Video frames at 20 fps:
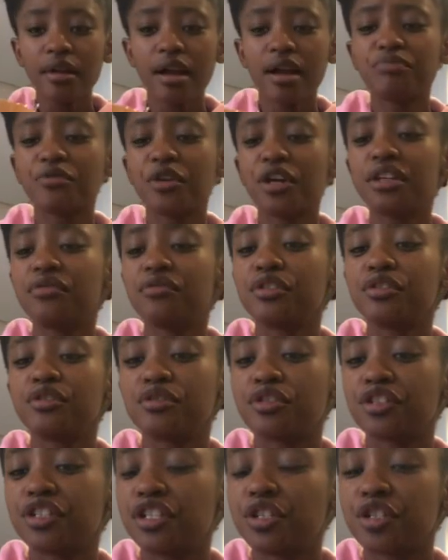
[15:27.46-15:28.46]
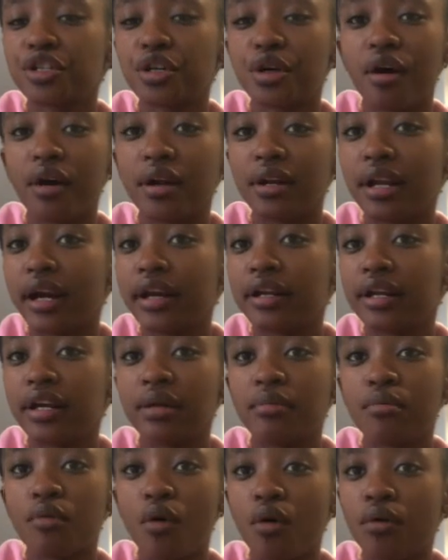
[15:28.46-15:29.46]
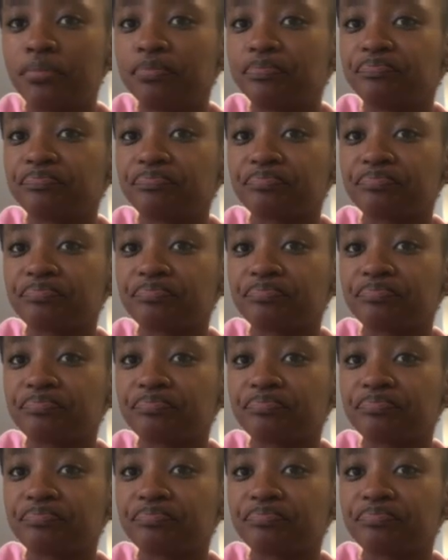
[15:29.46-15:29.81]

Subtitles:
I'm not even teaching online anymore.